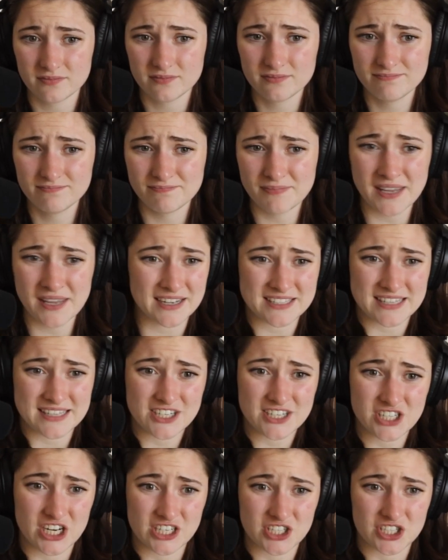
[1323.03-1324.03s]
Because that
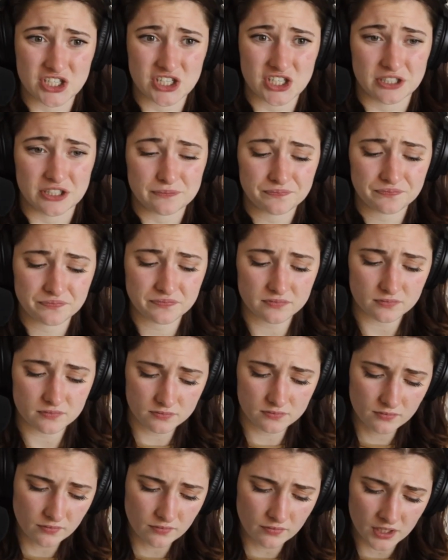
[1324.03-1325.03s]
changes too.
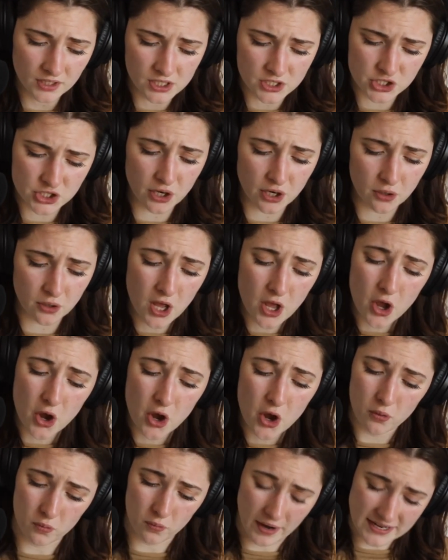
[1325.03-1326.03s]
So
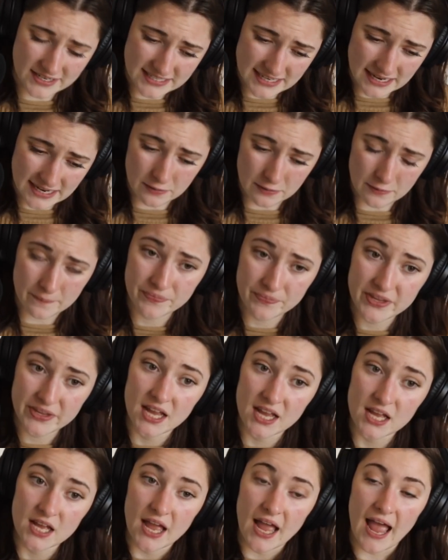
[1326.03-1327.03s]
write down
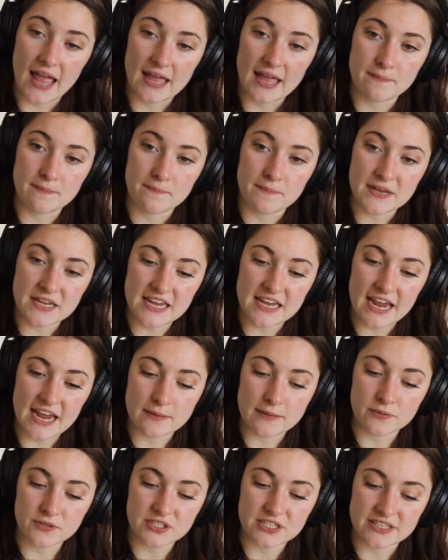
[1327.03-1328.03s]
and be
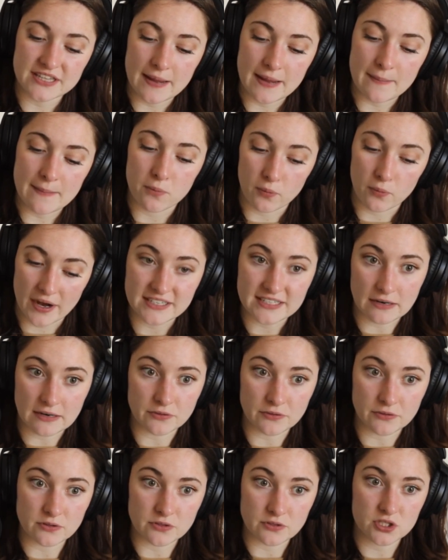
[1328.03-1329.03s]
able to then break down
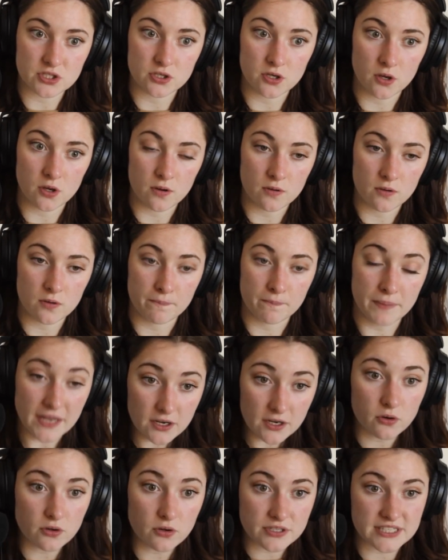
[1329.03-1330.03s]
those big
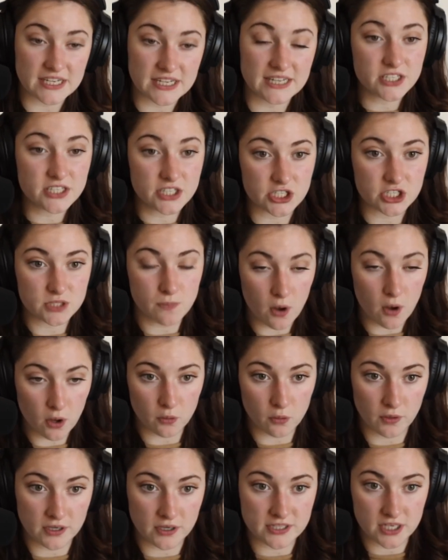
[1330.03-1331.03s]
goals into the smaller
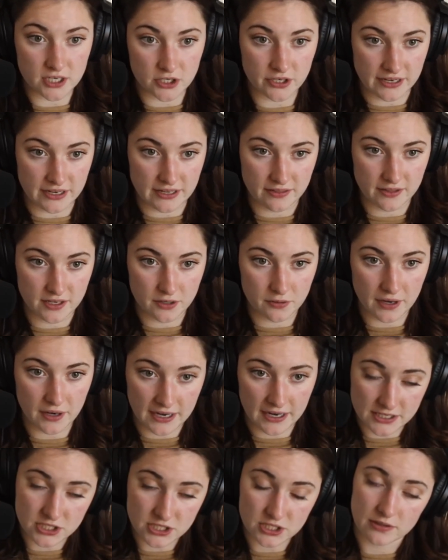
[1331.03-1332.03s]
ones underneath it.
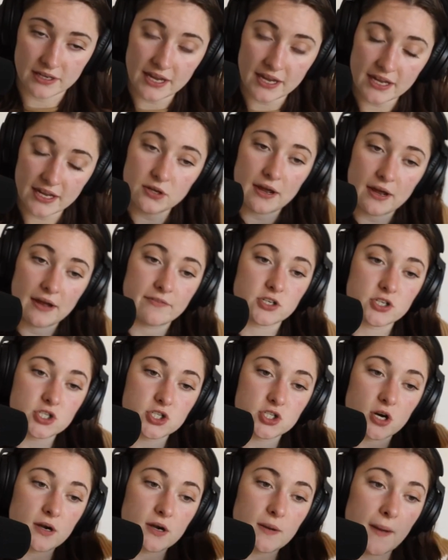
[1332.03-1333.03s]
Okay. So again, you have your
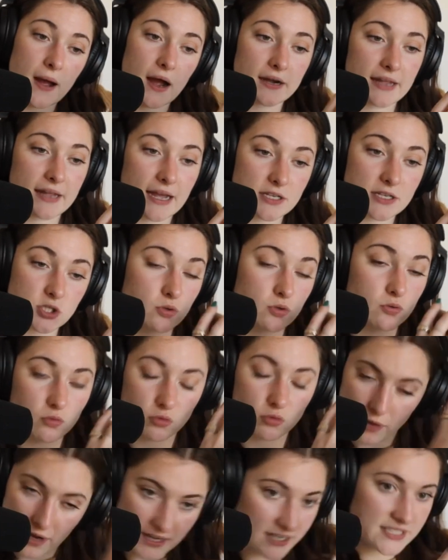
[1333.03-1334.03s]
start a podcast,
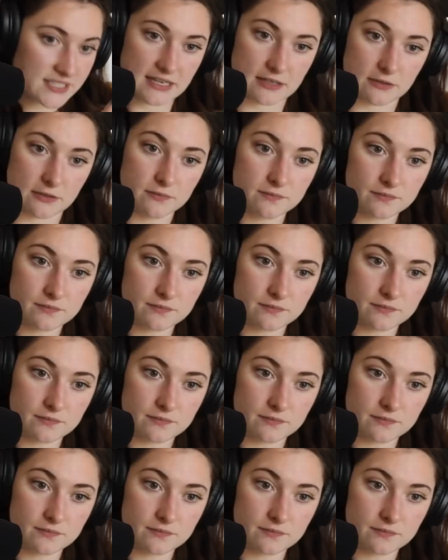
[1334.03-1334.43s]
write it down,